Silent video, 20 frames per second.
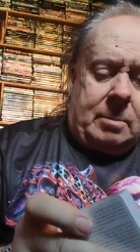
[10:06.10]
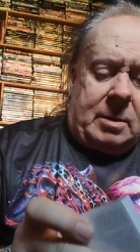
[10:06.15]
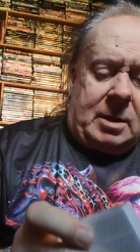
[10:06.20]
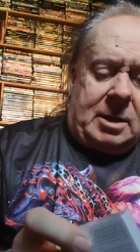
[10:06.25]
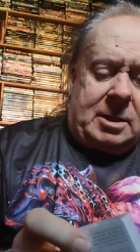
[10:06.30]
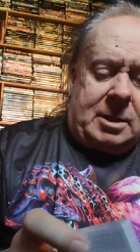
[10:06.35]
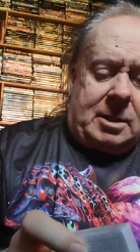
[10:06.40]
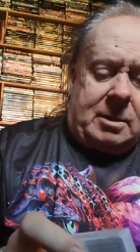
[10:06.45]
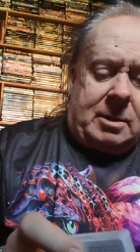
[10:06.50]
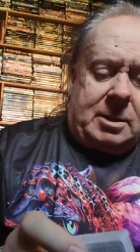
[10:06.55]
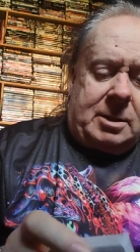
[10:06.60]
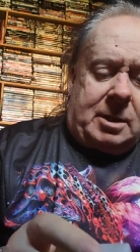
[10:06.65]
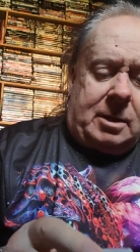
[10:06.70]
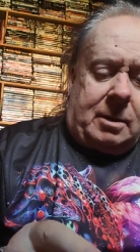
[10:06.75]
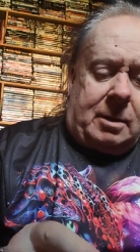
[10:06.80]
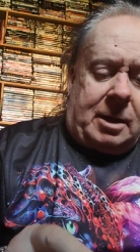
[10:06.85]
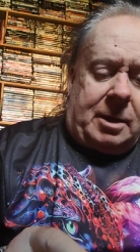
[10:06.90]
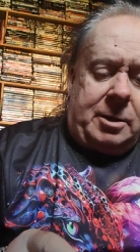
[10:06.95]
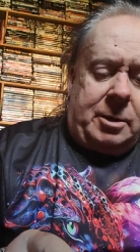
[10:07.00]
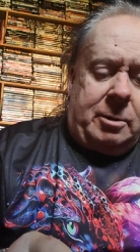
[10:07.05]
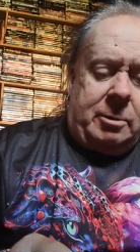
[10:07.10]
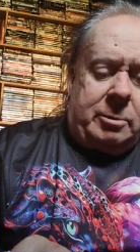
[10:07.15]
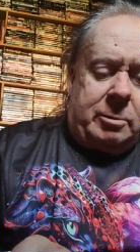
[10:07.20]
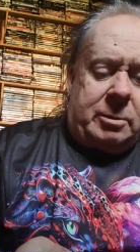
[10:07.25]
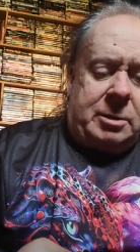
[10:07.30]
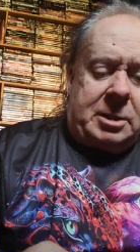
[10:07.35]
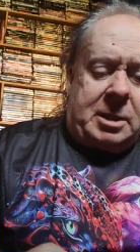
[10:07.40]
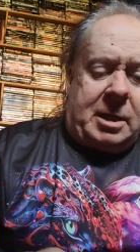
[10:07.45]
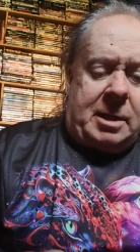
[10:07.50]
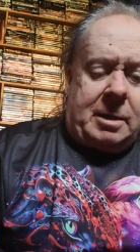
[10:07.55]
That's a nice little unusual
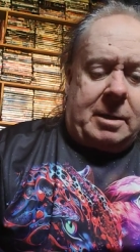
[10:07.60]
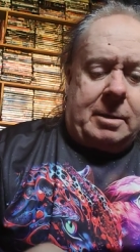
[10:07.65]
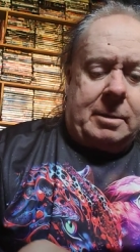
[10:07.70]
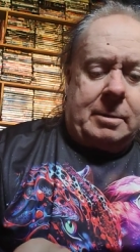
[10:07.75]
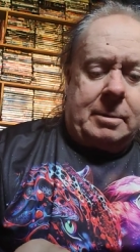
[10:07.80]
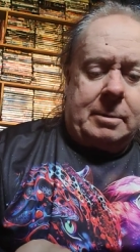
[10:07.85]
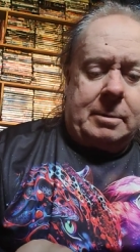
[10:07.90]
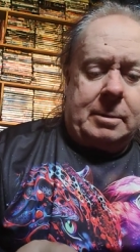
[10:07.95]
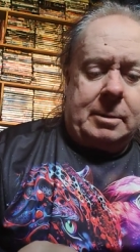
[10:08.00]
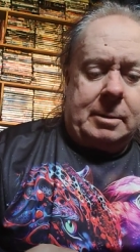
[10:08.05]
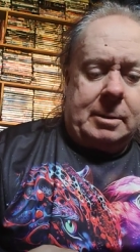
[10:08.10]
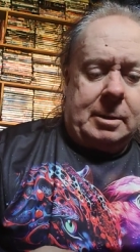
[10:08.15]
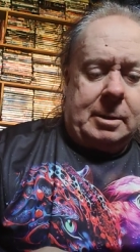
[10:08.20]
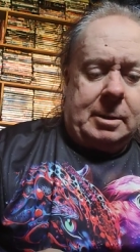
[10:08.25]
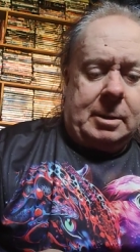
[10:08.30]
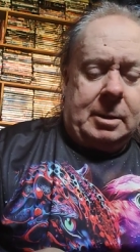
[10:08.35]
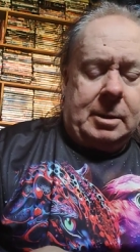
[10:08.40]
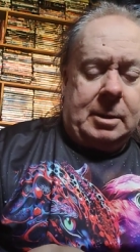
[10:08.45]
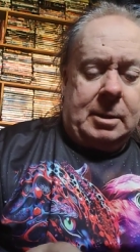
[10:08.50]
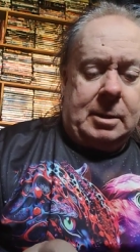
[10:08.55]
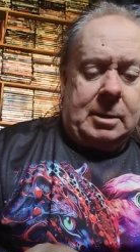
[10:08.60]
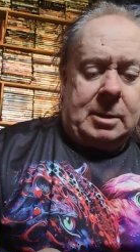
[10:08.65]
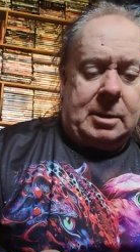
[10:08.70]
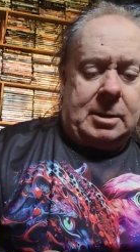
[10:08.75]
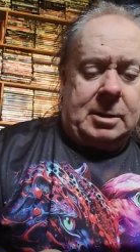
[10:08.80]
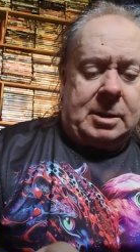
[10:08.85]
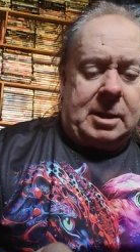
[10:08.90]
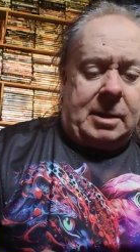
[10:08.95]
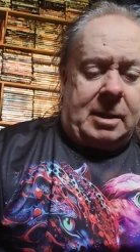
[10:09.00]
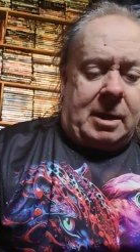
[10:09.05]
set. Don't
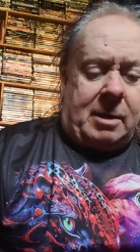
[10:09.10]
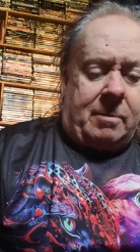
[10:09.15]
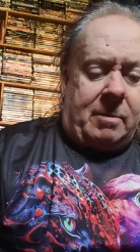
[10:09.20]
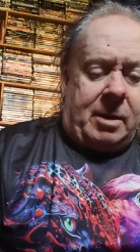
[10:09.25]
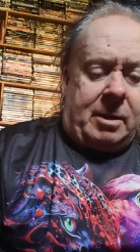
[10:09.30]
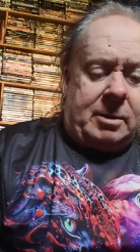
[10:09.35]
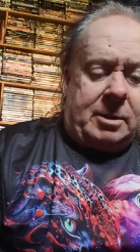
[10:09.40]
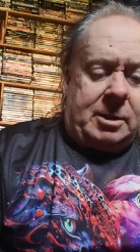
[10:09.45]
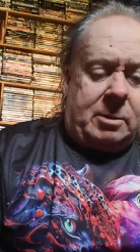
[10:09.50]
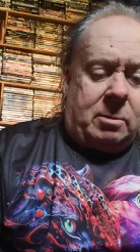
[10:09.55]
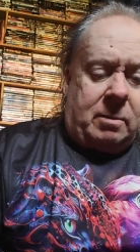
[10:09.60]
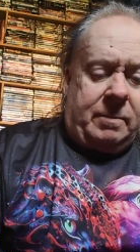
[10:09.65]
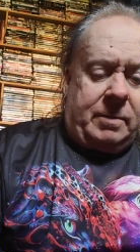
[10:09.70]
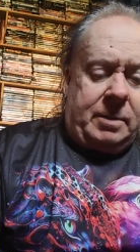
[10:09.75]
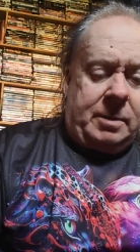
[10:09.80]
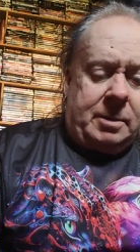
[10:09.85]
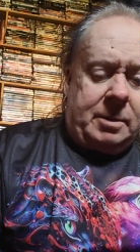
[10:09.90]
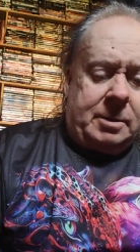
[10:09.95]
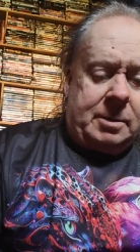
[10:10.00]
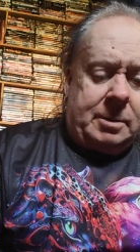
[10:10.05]
see that around too often.